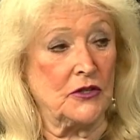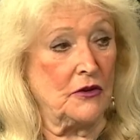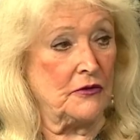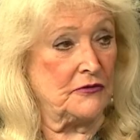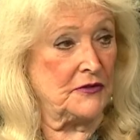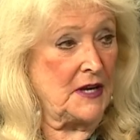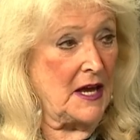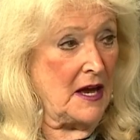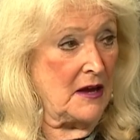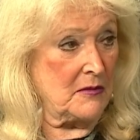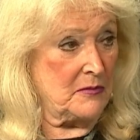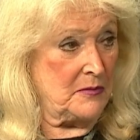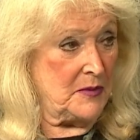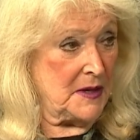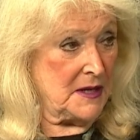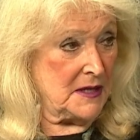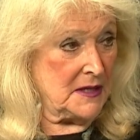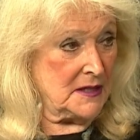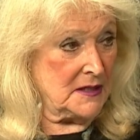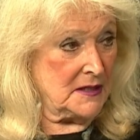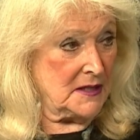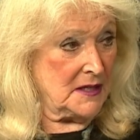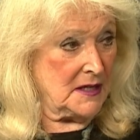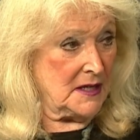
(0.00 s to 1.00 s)
you've now
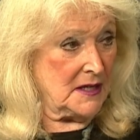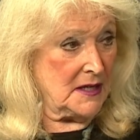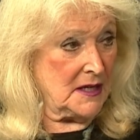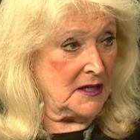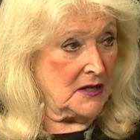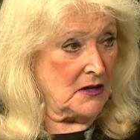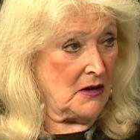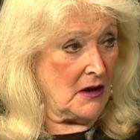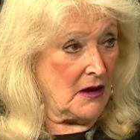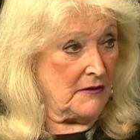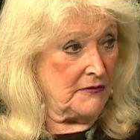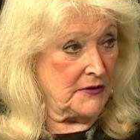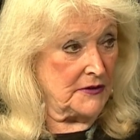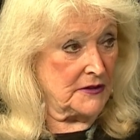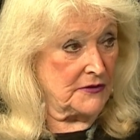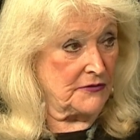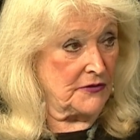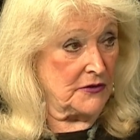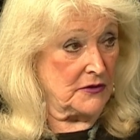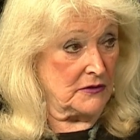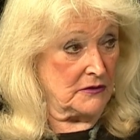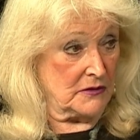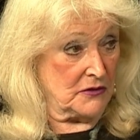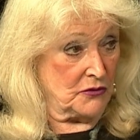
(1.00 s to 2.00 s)
been in office
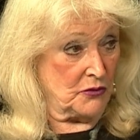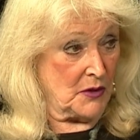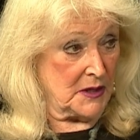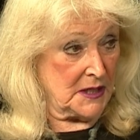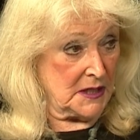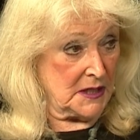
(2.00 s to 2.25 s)
for 20...